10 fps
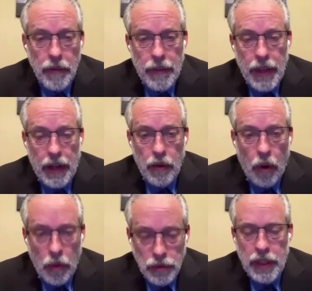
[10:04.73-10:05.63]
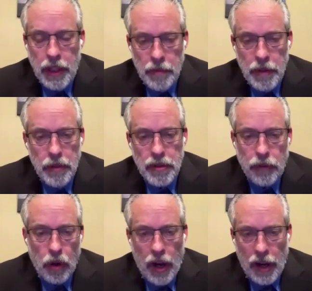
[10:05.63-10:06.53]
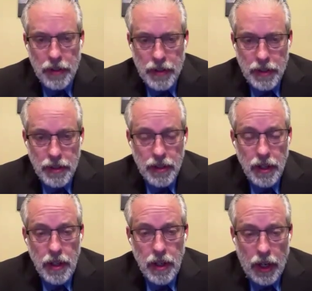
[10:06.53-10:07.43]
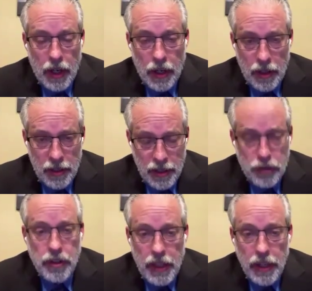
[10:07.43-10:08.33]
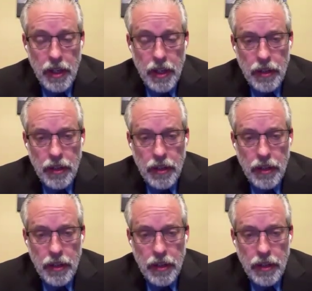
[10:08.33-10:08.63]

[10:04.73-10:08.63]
that only can be used for offices initially.